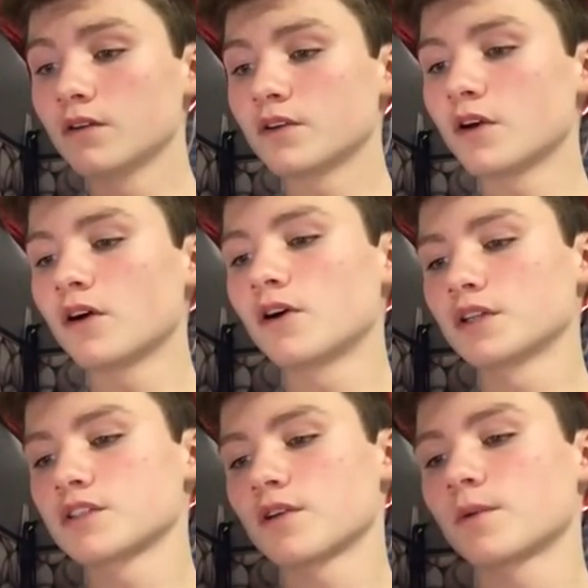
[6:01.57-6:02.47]
no,
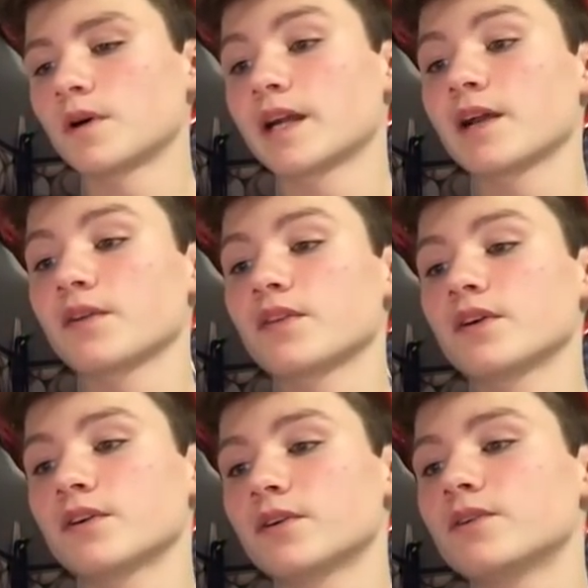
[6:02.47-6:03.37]
it's not a walkout
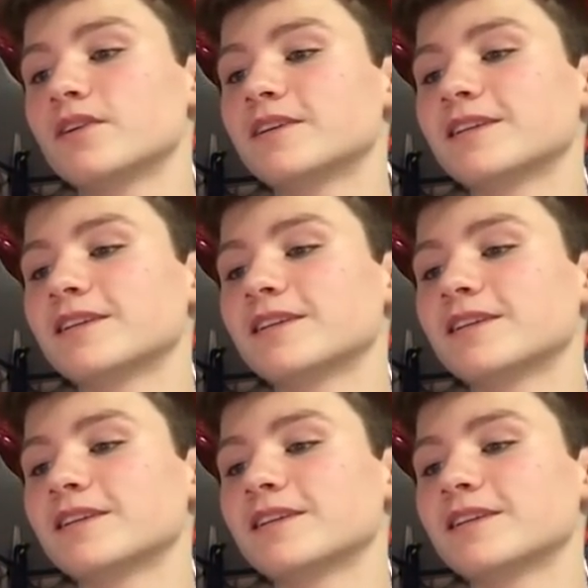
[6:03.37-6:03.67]
though.